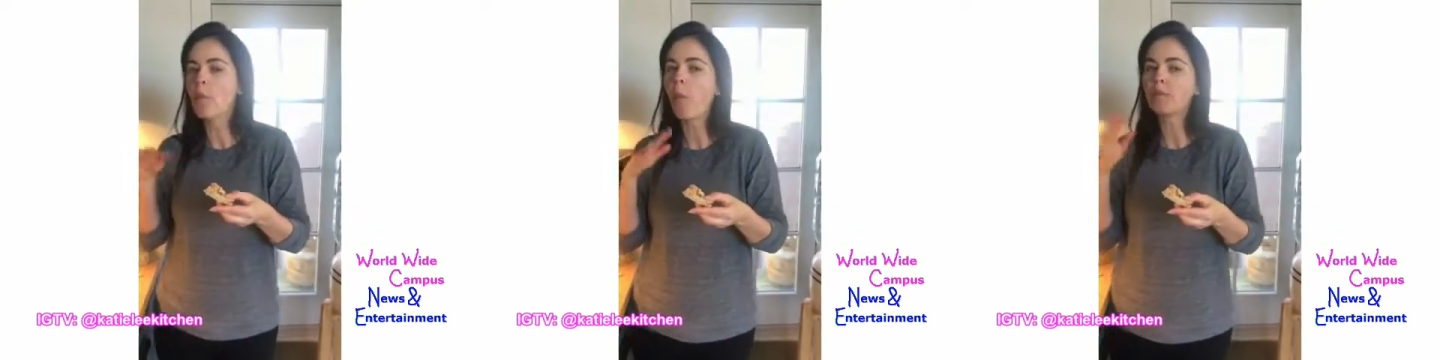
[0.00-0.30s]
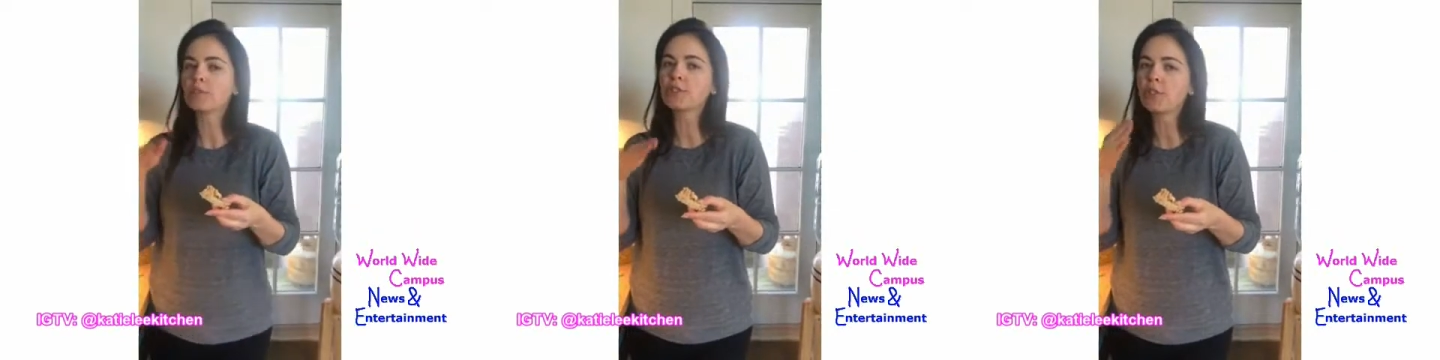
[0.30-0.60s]

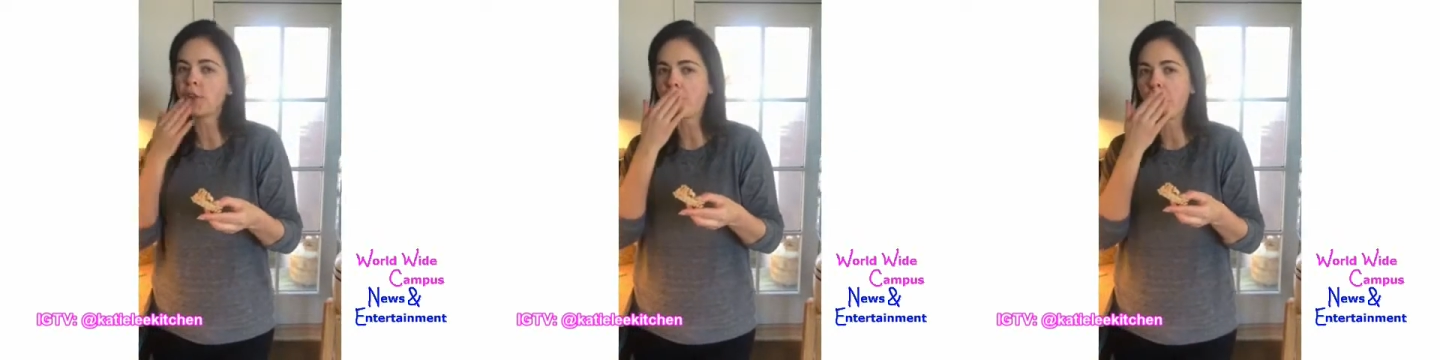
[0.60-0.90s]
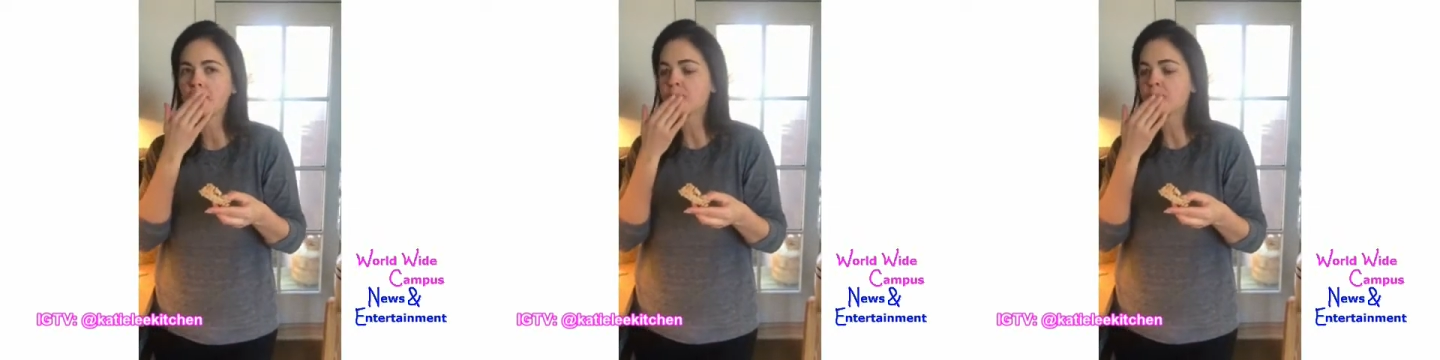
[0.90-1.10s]
It's so good.